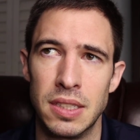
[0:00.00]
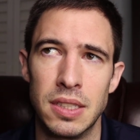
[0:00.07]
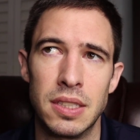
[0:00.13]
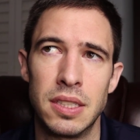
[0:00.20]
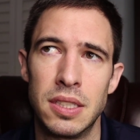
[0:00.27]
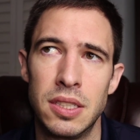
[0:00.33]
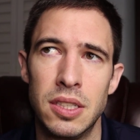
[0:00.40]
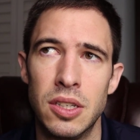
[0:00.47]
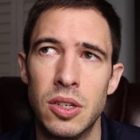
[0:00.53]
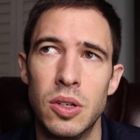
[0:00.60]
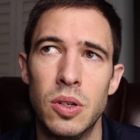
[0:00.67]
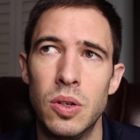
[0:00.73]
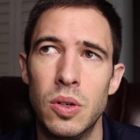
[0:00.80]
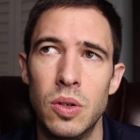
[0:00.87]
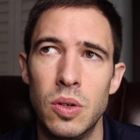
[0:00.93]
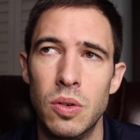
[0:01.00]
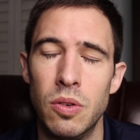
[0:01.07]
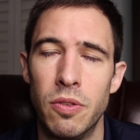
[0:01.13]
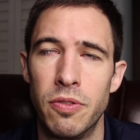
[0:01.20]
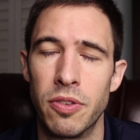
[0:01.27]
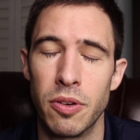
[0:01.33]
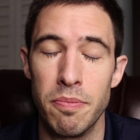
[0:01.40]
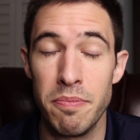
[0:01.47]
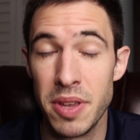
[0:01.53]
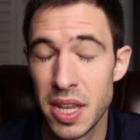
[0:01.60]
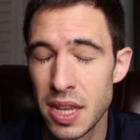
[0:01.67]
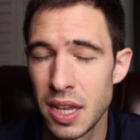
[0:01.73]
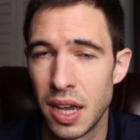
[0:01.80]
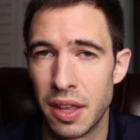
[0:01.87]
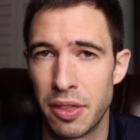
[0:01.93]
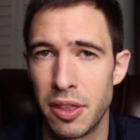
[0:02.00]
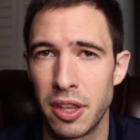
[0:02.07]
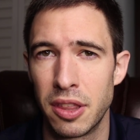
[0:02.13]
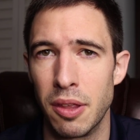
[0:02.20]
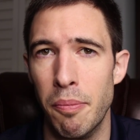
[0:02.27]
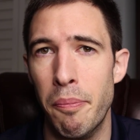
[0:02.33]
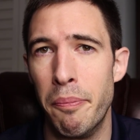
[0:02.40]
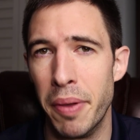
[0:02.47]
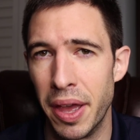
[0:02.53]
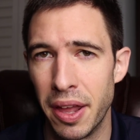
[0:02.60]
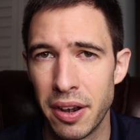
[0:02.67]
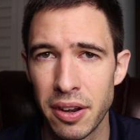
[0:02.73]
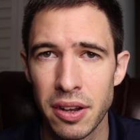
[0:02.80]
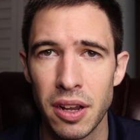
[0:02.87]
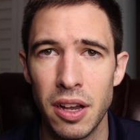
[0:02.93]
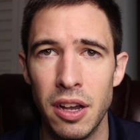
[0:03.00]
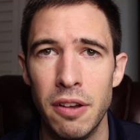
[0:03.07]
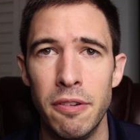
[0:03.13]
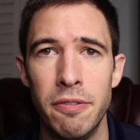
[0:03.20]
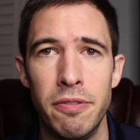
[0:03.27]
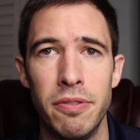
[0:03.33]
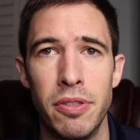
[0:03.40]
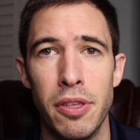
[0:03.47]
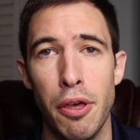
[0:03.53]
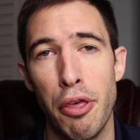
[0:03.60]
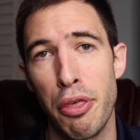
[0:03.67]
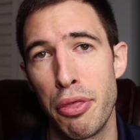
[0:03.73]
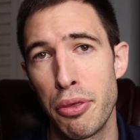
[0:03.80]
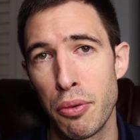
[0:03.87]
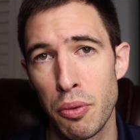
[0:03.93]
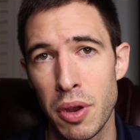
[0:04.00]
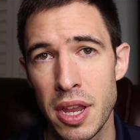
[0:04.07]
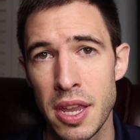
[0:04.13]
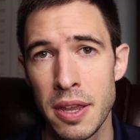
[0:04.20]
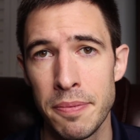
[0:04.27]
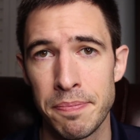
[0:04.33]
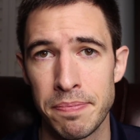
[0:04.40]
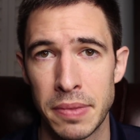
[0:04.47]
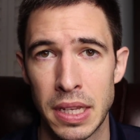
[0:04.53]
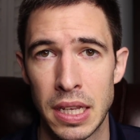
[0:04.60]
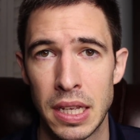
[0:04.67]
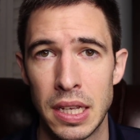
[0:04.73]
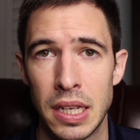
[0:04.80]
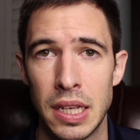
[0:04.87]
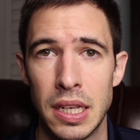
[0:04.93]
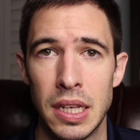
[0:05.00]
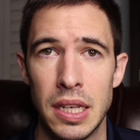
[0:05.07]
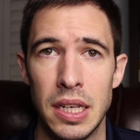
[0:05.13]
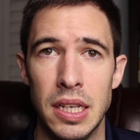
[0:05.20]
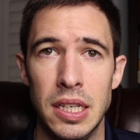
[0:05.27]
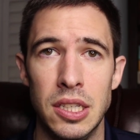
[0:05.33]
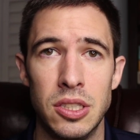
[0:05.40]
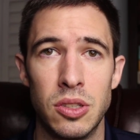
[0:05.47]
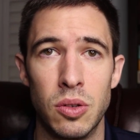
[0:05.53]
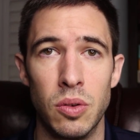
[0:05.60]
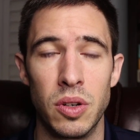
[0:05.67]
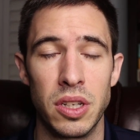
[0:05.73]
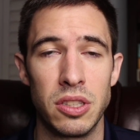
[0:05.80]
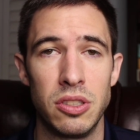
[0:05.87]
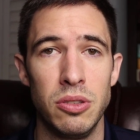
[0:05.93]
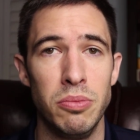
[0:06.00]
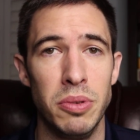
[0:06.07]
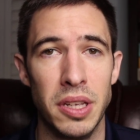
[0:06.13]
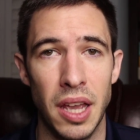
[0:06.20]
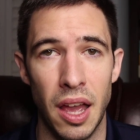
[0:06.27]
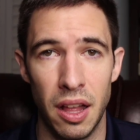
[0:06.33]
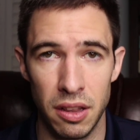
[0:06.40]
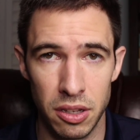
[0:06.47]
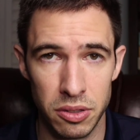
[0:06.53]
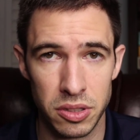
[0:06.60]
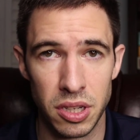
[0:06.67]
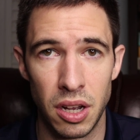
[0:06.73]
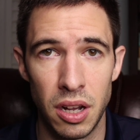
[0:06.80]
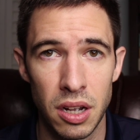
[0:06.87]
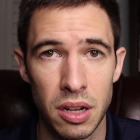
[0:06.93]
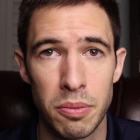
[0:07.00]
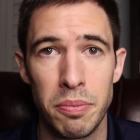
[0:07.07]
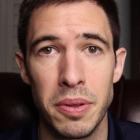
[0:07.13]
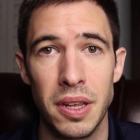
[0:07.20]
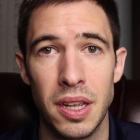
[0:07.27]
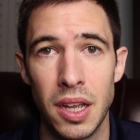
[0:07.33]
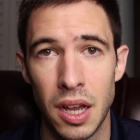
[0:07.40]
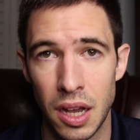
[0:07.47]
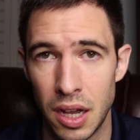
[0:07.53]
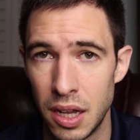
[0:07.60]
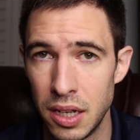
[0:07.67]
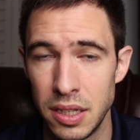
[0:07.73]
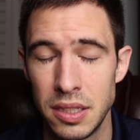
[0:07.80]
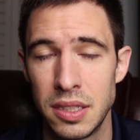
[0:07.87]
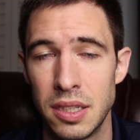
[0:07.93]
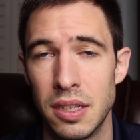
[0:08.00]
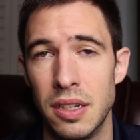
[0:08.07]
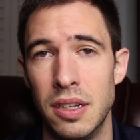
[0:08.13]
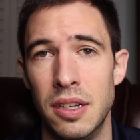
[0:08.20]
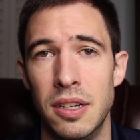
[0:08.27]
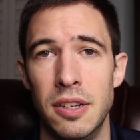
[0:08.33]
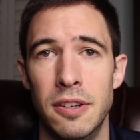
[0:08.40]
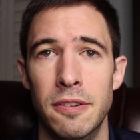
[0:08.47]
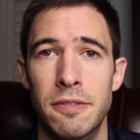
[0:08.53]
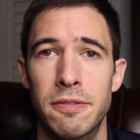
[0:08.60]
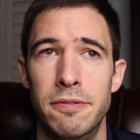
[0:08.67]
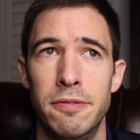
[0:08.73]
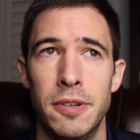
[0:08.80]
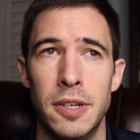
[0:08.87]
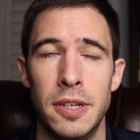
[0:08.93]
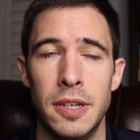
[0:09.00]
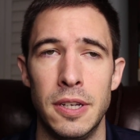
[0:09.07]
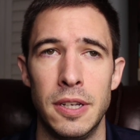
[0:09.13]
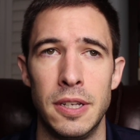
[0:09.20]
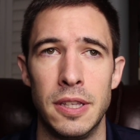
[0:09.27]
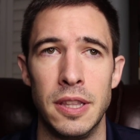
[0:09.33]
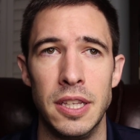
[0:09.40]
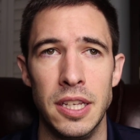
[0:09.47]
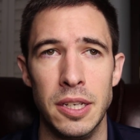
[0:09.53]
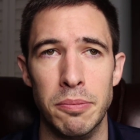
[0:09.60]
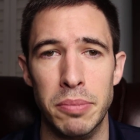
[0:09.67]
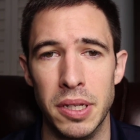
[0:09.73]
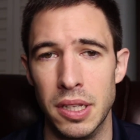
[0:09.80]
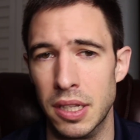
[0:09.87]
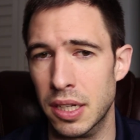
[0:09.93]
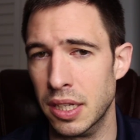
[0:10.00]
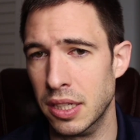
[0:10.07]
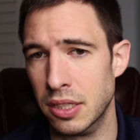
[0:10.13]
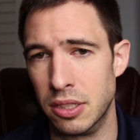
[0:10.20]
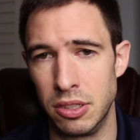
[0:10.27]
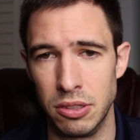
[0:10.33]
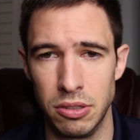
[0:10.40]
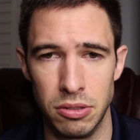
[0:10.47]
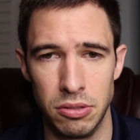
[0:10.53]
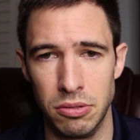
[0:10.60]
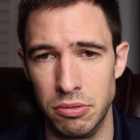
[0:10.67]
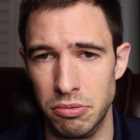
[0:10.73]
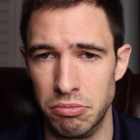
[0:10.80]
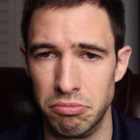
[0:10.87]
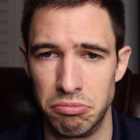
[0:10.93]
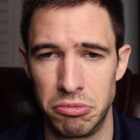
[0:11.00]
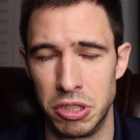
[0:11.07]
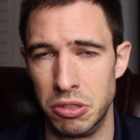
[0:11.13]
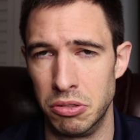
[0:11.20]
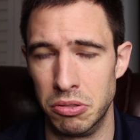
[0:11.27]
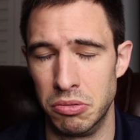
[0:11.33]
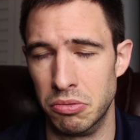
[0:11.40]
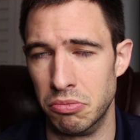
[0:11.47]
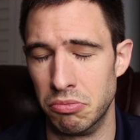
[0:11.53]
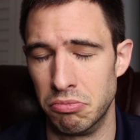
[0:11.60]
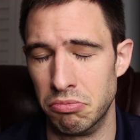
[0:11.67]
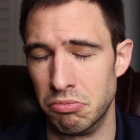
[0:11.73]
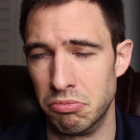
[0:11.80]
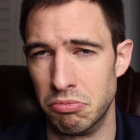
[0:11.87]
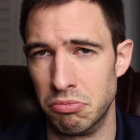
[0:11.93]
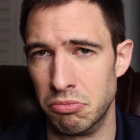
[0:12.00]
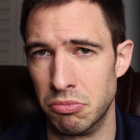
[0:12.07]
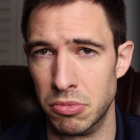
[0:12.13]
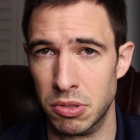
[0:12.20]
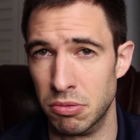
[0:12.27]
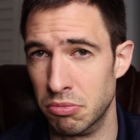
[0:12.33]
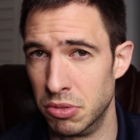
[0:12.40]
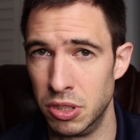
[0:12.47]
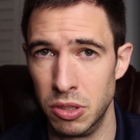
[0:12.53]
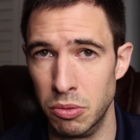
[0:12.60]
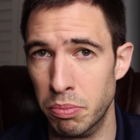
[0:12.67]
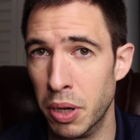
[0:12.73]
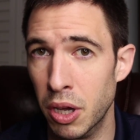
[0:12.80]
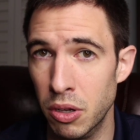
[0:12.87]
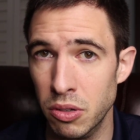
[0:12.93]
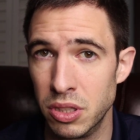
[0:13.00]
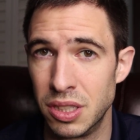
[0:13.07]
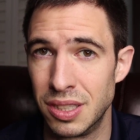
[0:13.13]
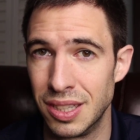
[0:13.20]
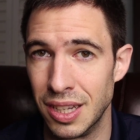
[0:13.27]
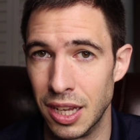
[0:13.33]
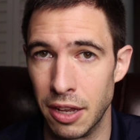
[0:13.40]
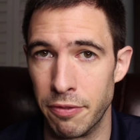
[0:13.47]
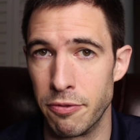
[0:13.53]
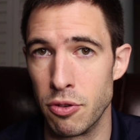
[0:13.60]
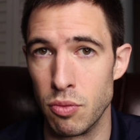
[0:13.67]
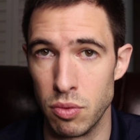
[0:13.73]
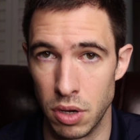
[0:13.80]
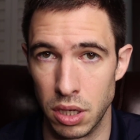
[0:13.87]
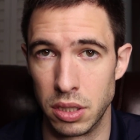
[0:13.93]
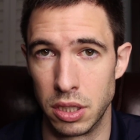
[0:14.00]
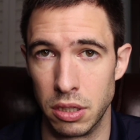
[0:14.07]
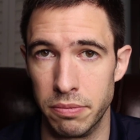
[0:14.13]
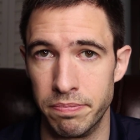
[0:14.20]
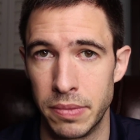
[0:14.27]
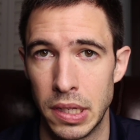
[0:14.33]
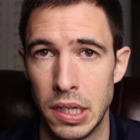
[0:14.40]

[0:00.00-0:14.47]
So for me, I think the better of the 3 is going to be HelloTalk because of the ability to do posts if you want to.